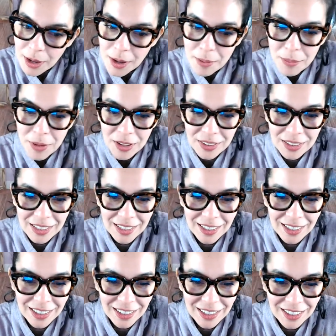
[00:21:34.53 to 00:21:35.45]

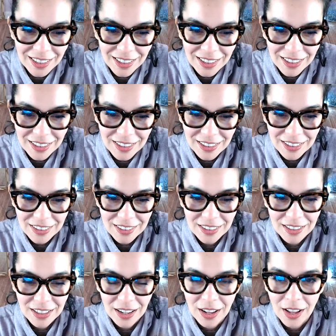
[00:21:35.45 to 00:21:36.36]
Pauline!
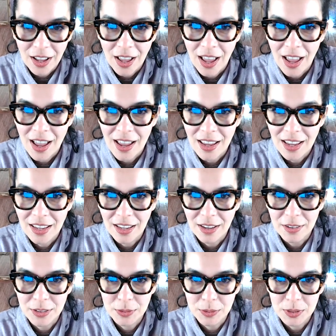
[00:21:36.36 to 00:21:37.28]
Hi, I
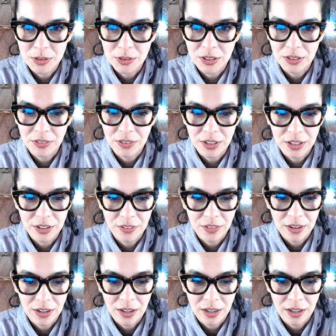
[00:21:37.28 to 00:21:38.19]
was wondering where you
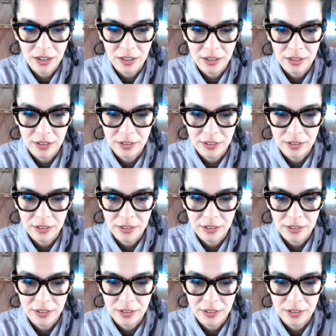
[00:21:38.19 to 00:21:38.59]
were.